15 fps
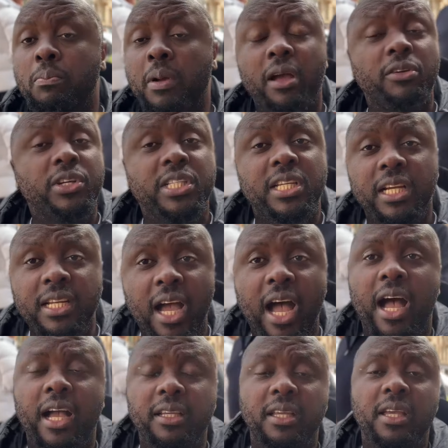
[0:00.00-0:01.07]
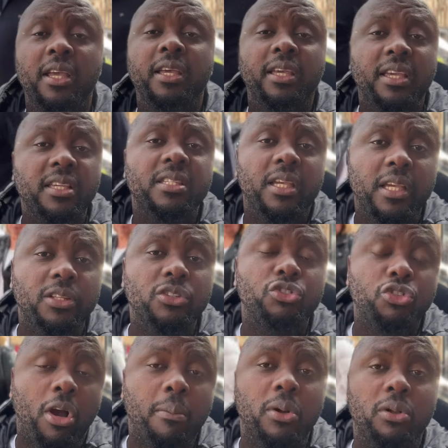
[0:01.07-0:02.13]
Erik Ten Hag is in
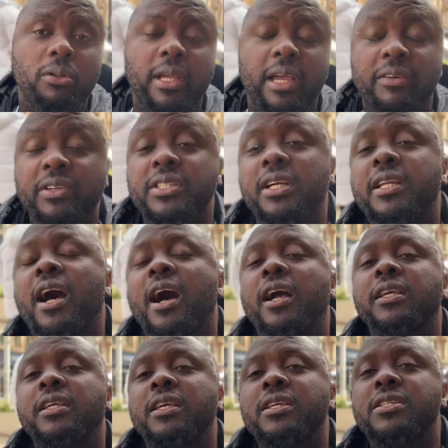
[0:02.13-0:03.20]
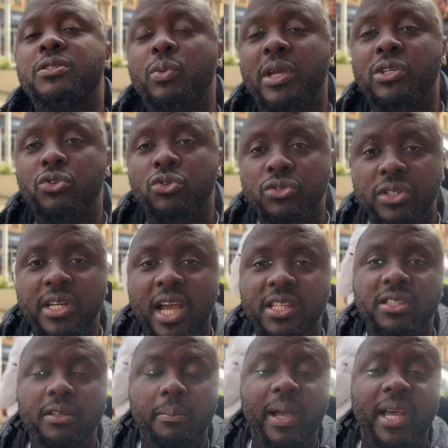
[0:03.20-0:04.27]
trouble. Erik Ten Hag is, we are
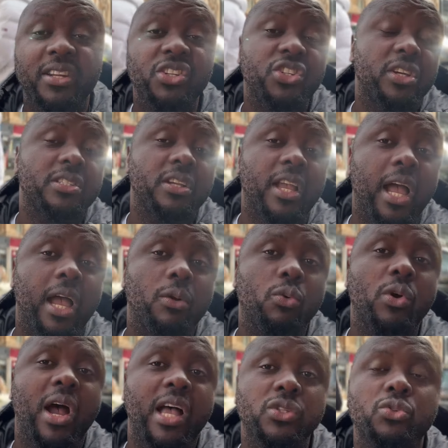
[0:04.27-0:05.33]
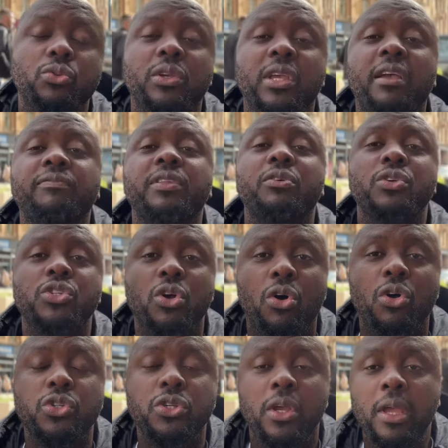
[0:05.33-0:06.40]
scrutinizing the manager. It's a guy who has to give the
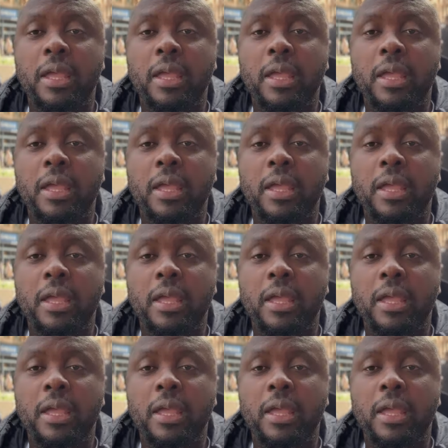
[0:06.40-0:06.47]
results.